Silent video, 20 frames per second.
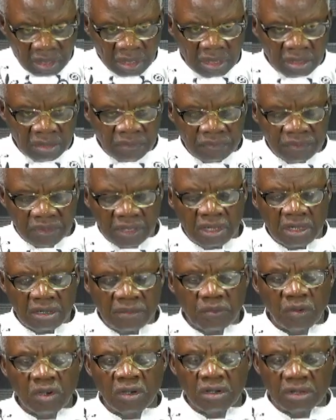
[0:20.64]
In the
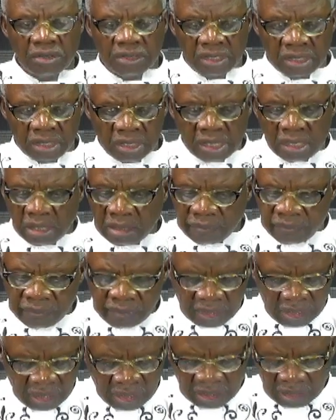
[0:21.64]
morning, in the